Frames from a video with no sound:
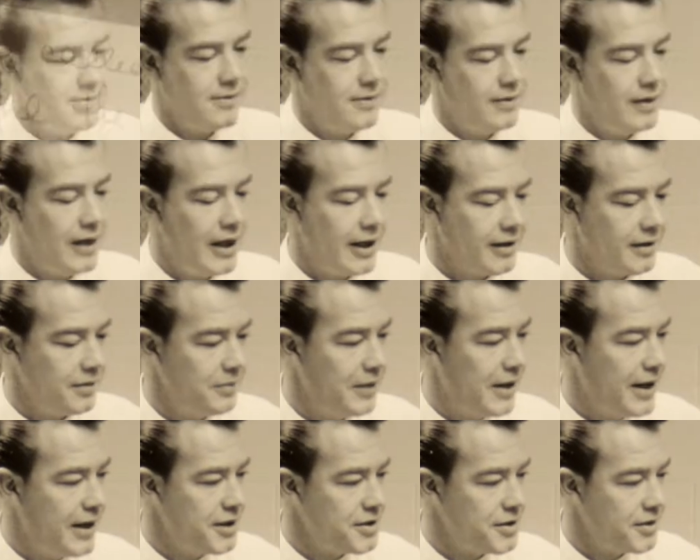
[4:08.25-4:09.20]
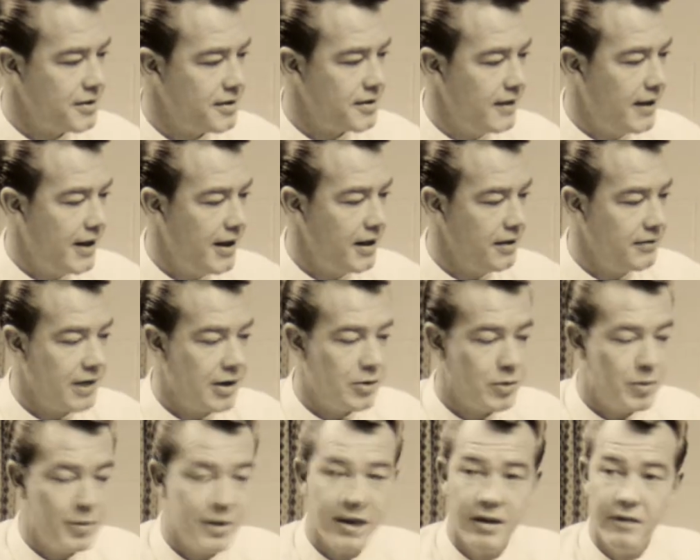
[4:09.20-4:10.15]
Well, I could manage it tonight if that
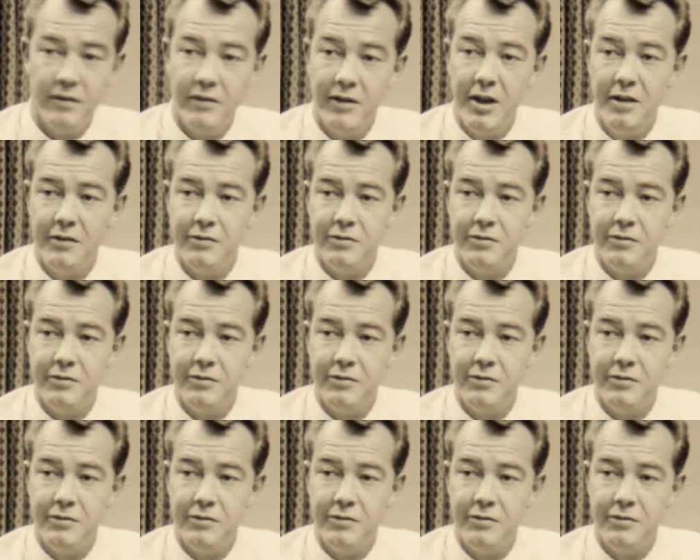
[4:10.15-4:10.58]
would be convenient